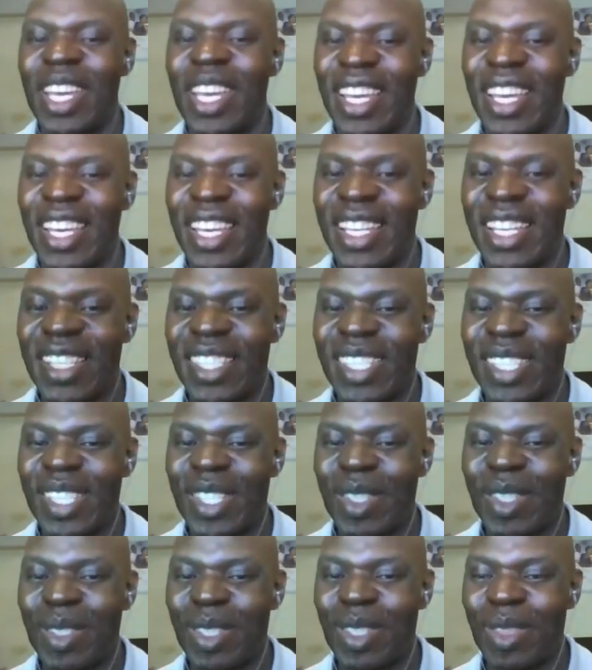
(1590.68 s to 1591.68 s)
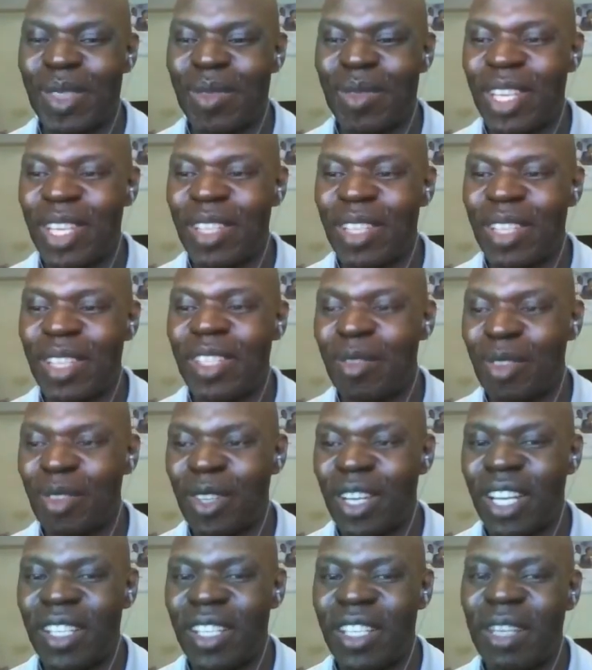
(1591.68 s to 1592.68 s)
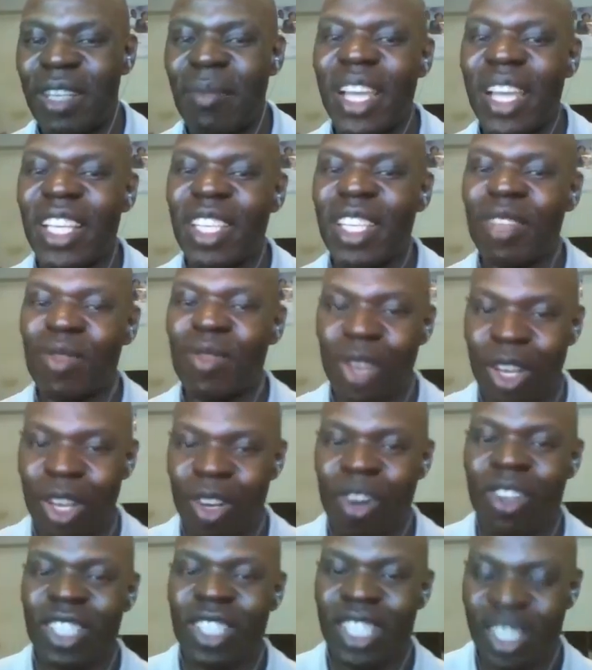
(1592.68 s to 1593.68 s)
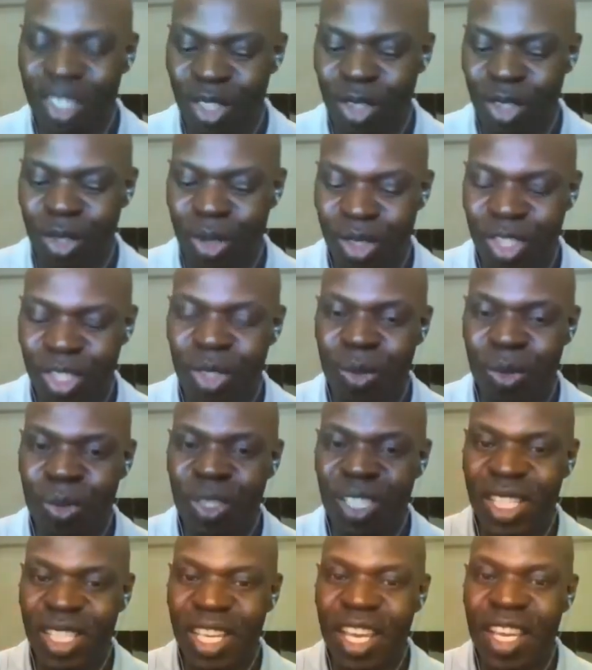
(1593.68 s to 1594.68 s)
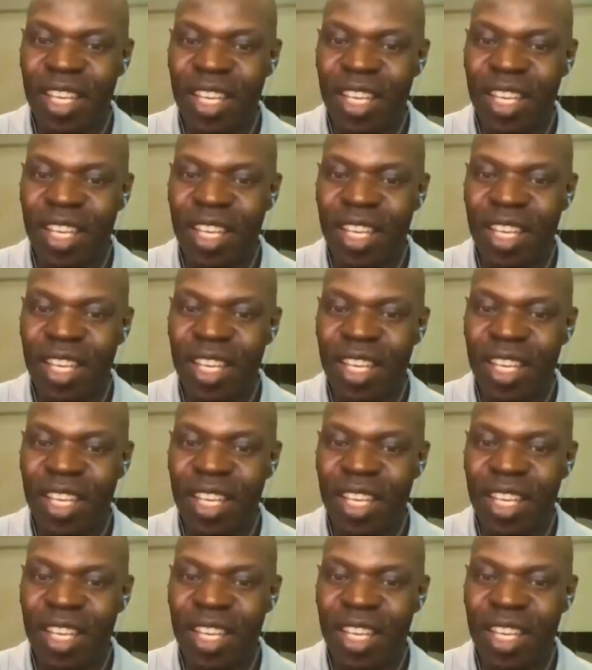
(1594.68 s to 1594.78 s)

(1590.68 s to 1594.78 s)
It's very difficult. They might give you a wrong decision this week.